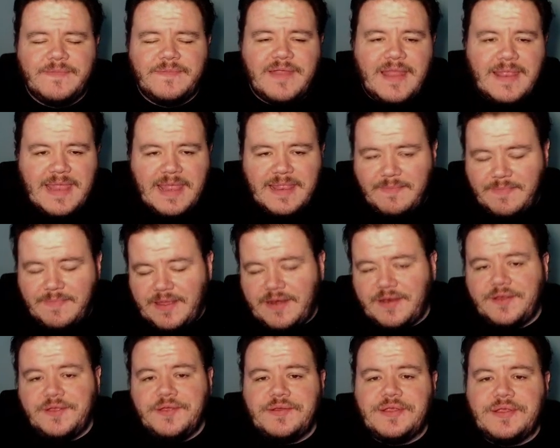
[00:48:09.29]
And then the better
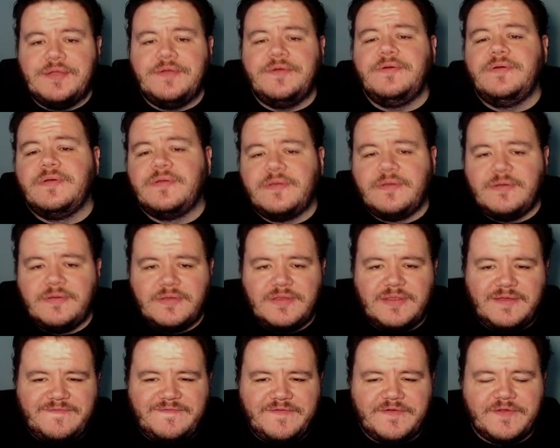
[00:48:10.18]
you do,
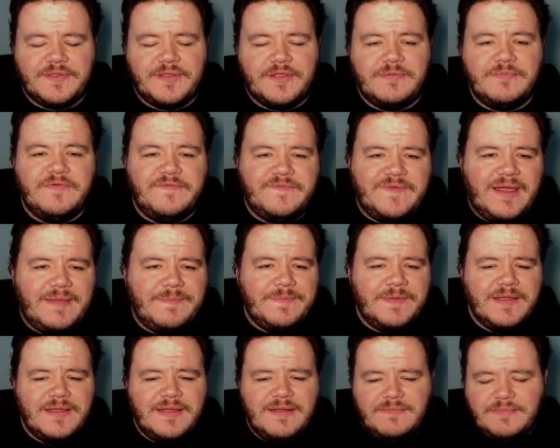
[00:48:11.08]
the further you move up,